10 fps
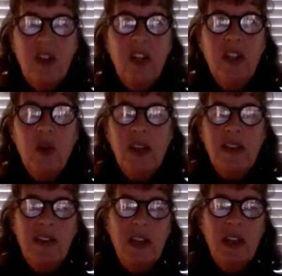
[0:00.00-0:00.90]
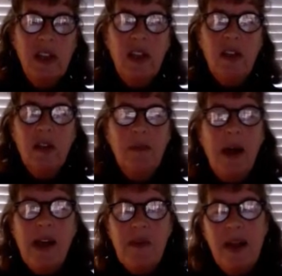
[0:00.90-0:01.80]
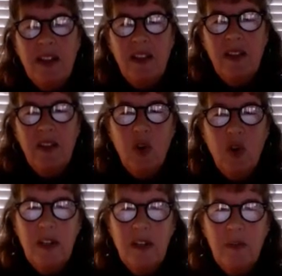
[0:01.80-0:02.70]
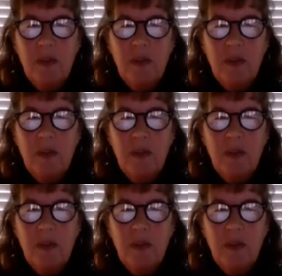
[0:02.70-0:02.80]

increase in the biomass of the organisms